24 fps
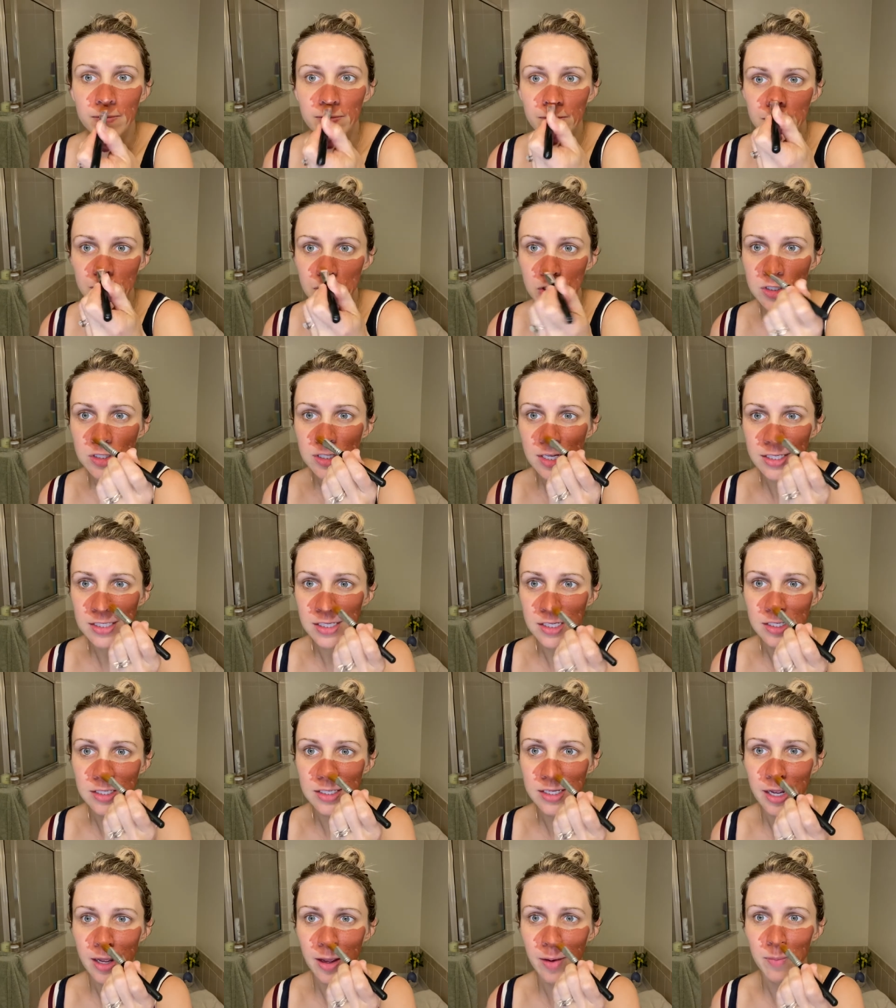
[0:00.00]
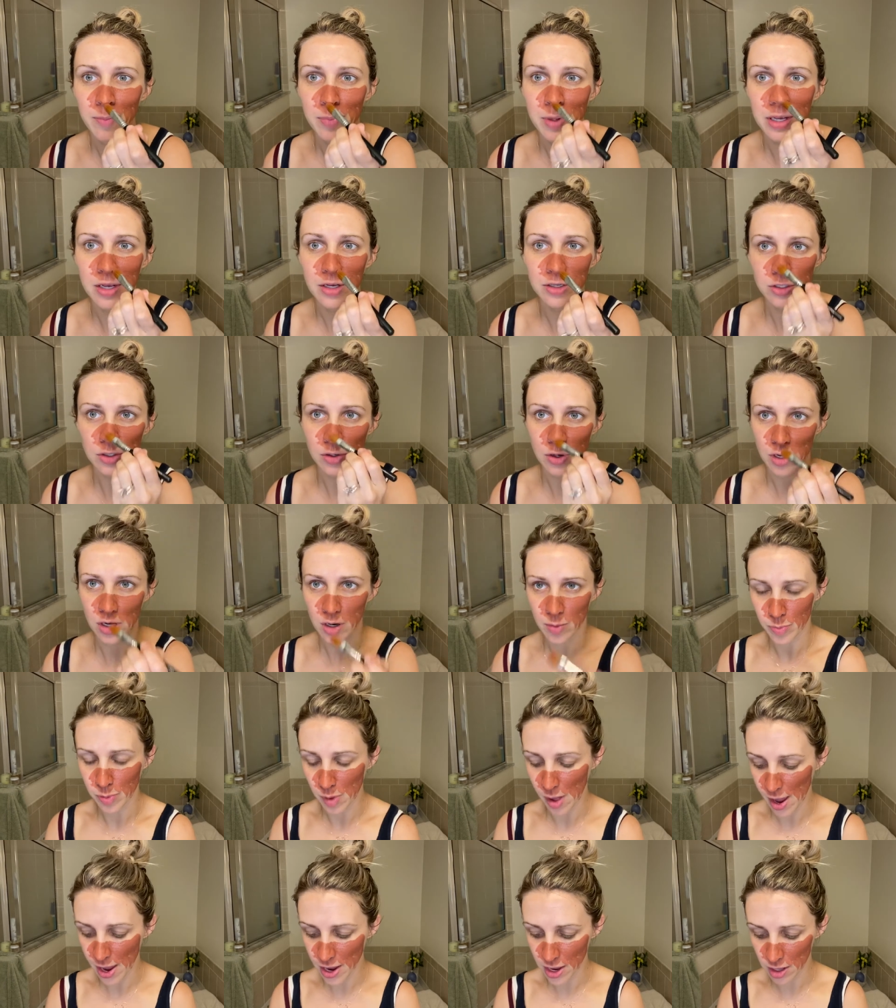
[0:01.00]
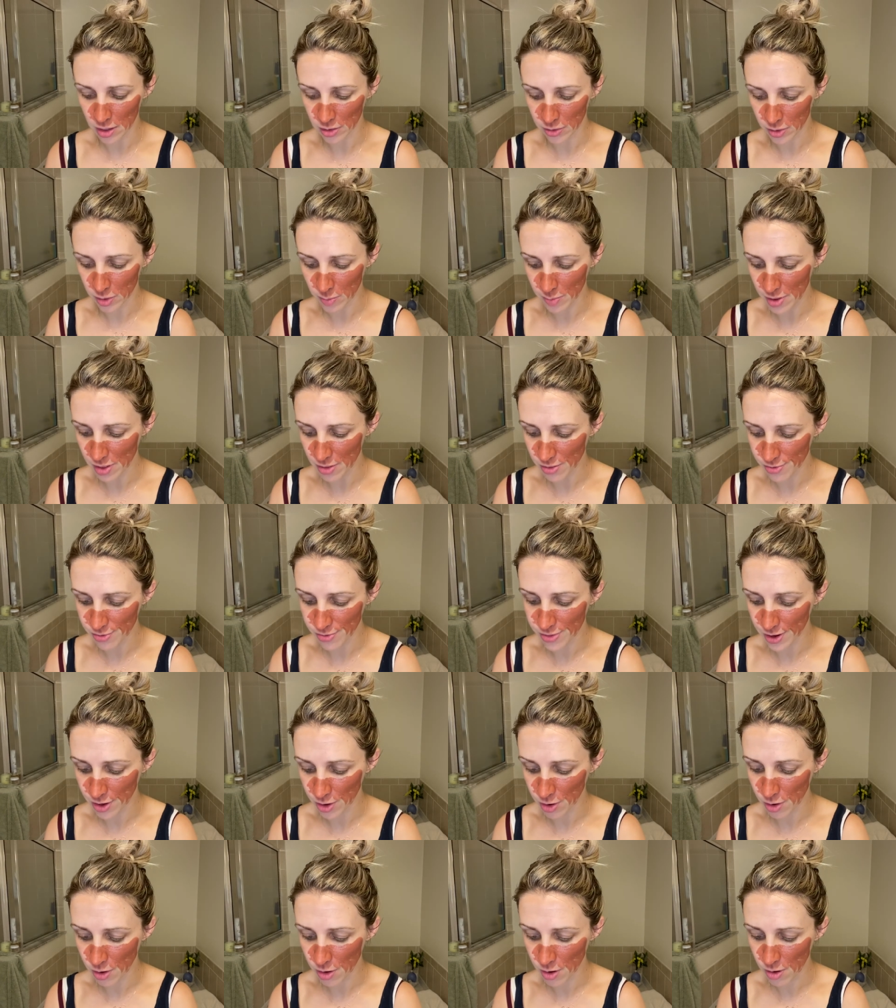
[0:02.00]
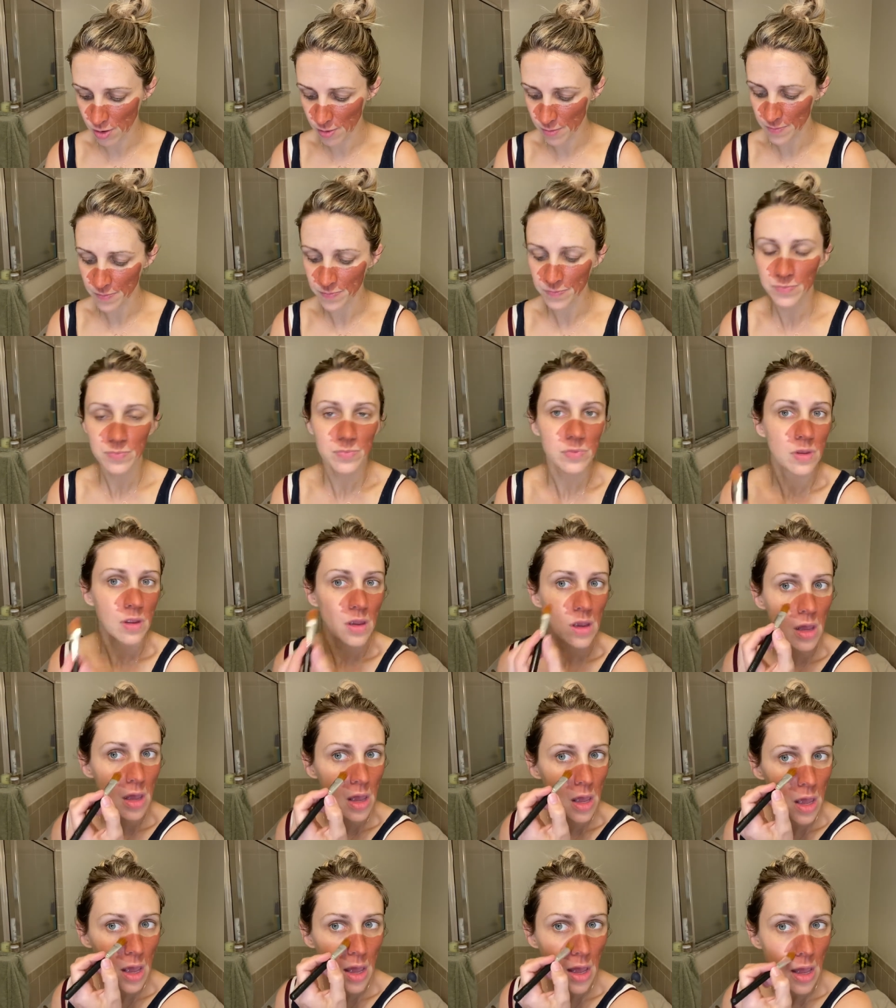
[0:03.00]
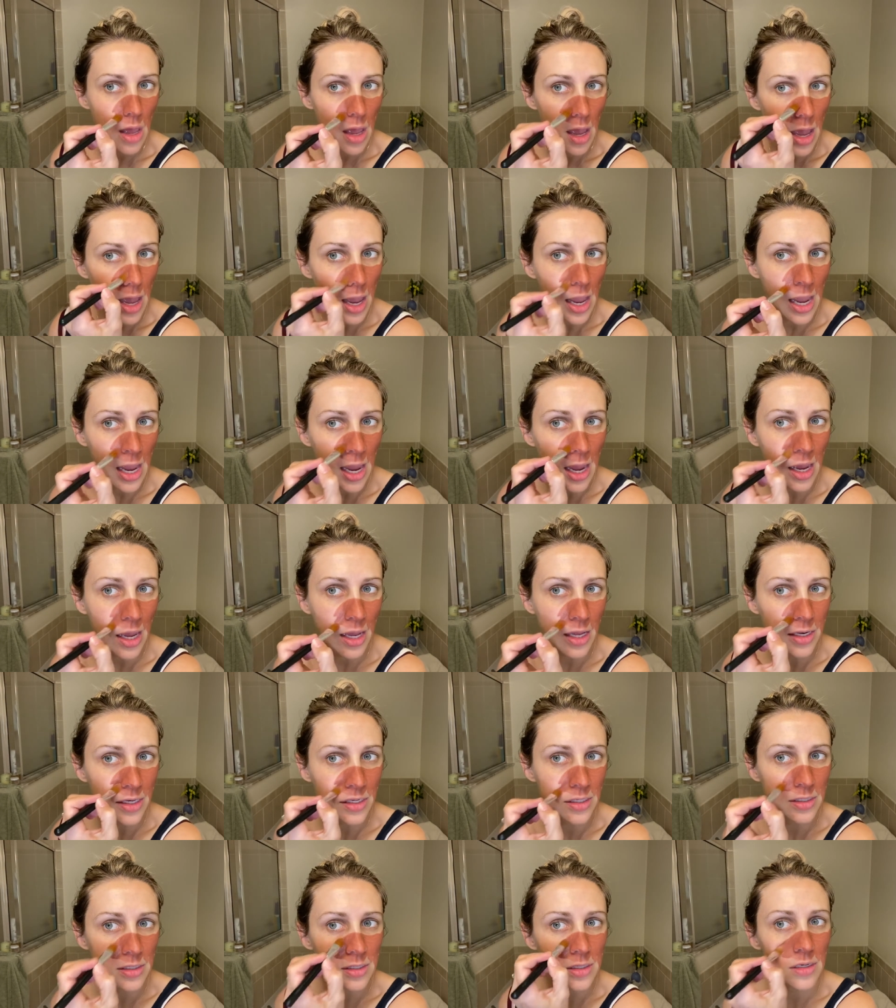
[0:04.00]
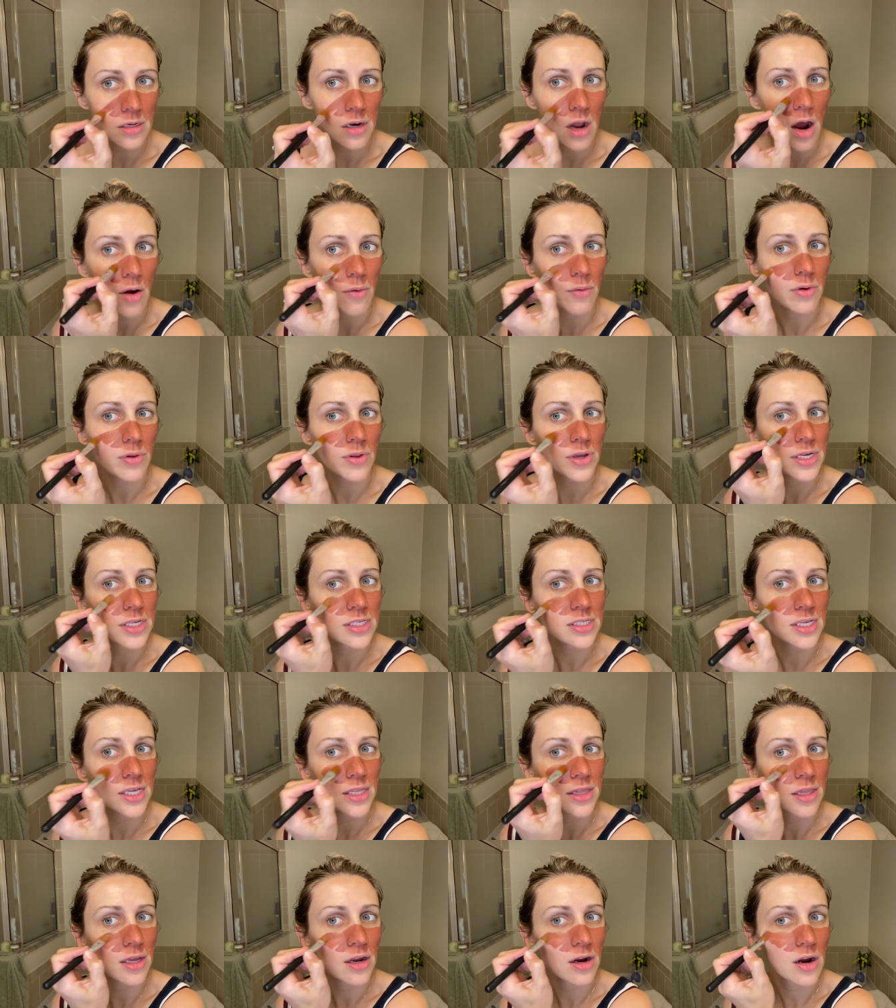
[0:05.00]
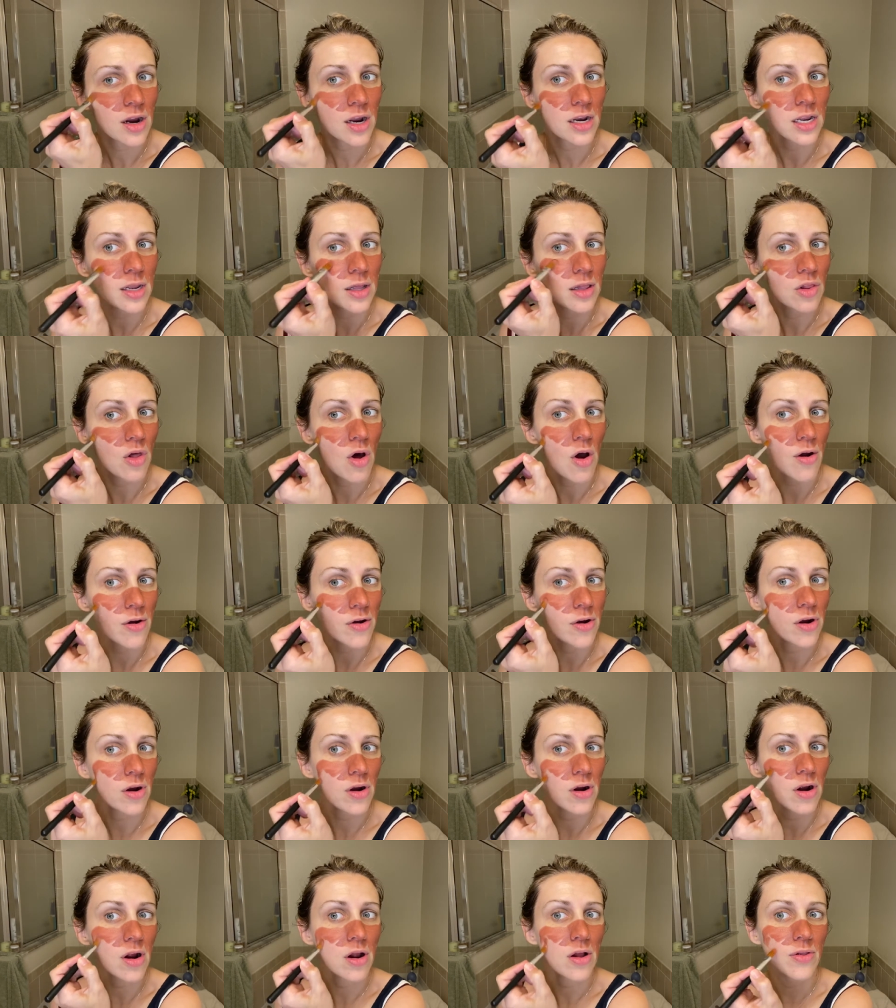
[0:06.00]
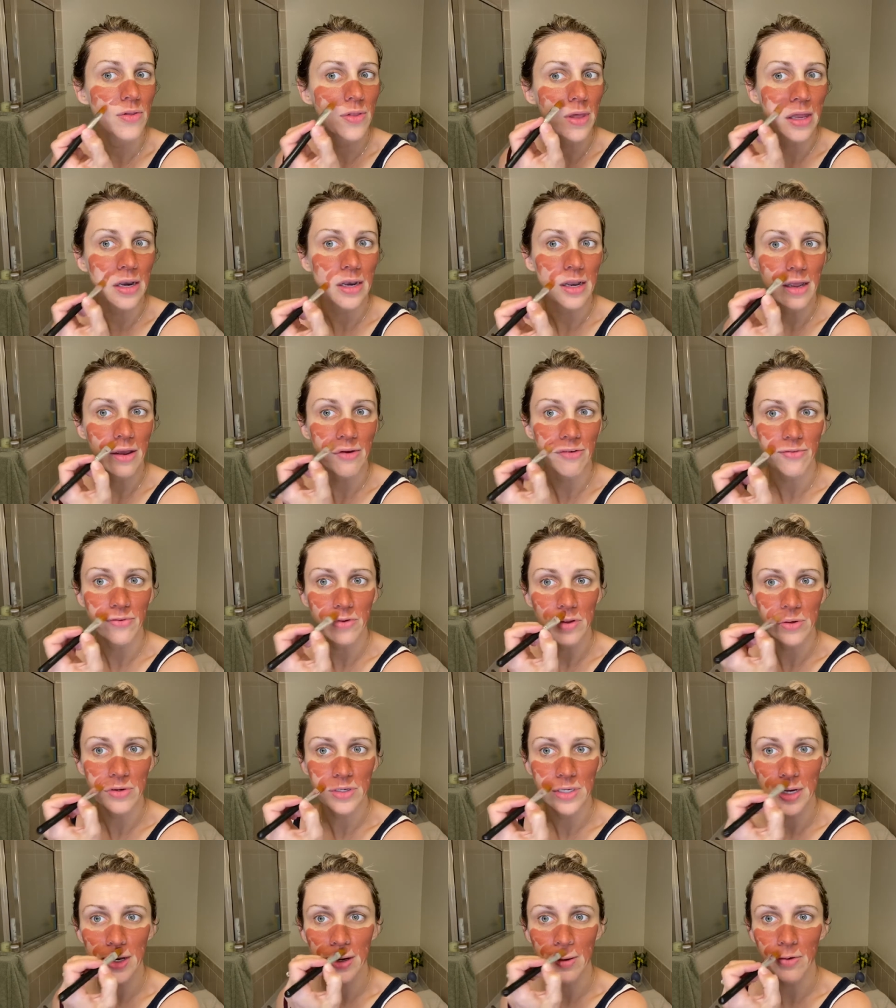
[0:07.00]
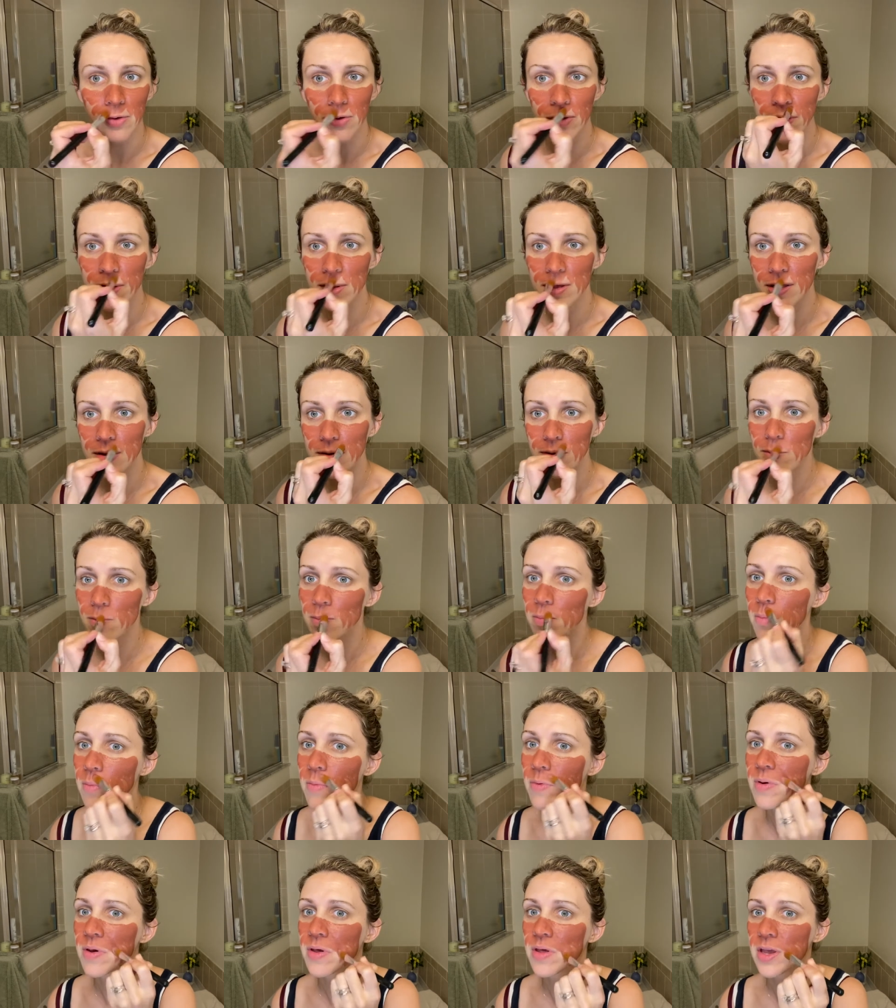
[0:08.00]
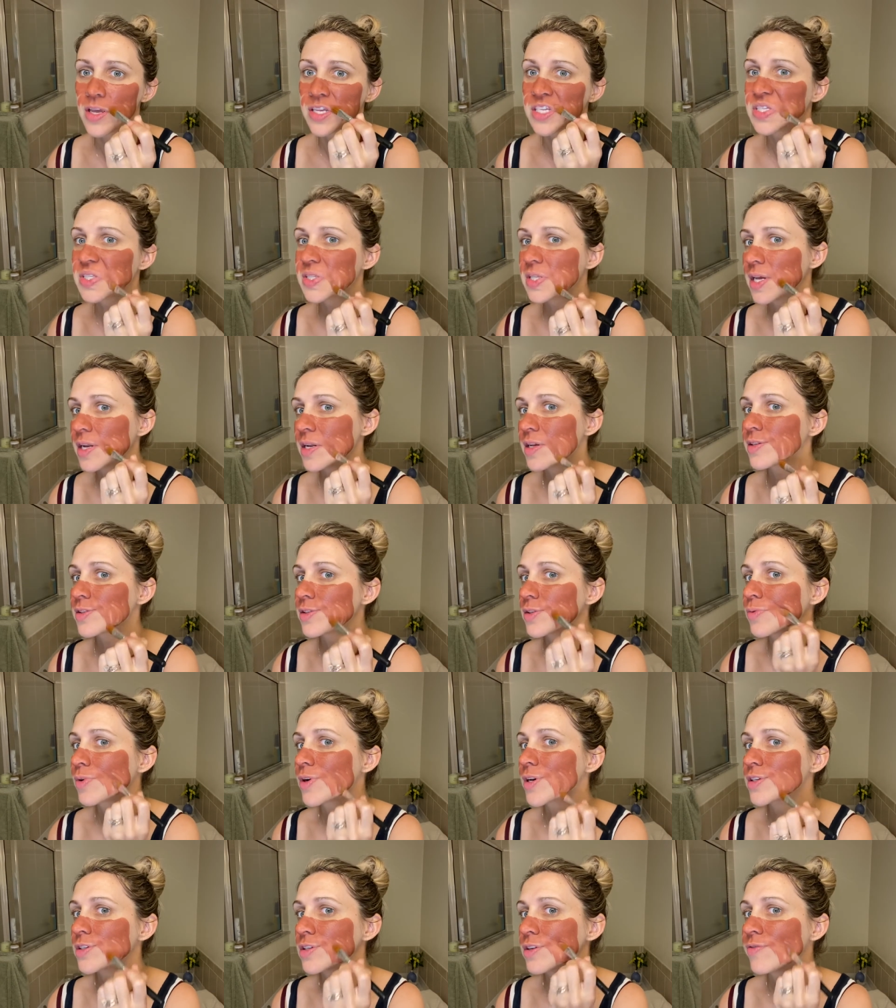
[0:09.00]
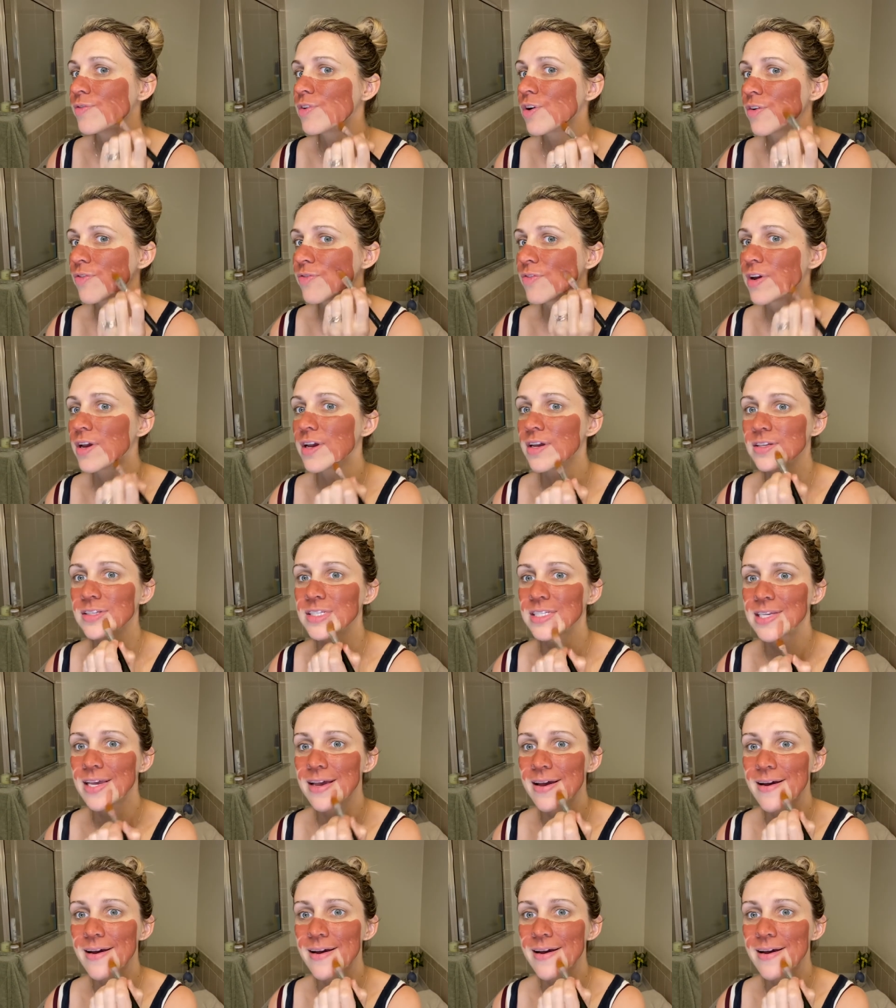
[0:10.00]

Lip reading: Just as a tip, because you can apply it a little bit thicker and not really sit there any longer than if you did it as thin as the rest of your face.